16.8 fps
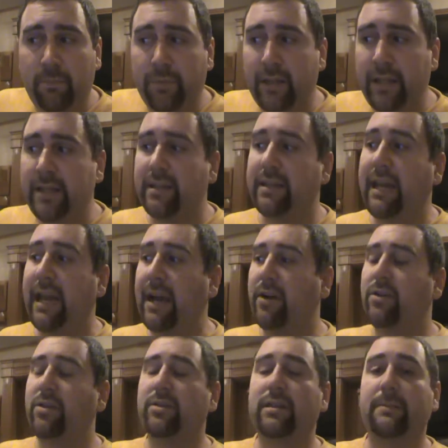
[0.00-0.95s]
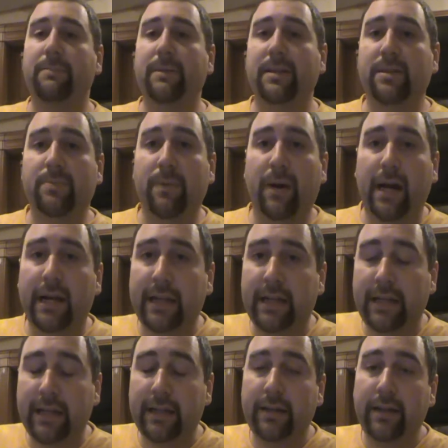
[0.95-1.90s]
These characters have been
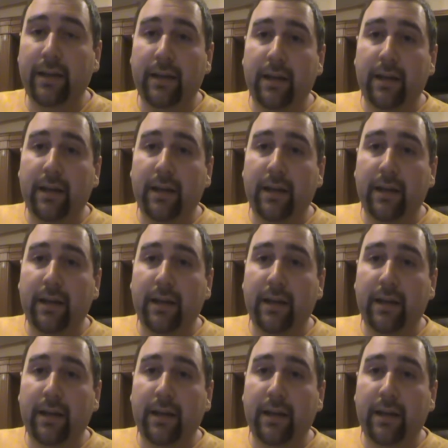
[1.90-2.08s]
spotted in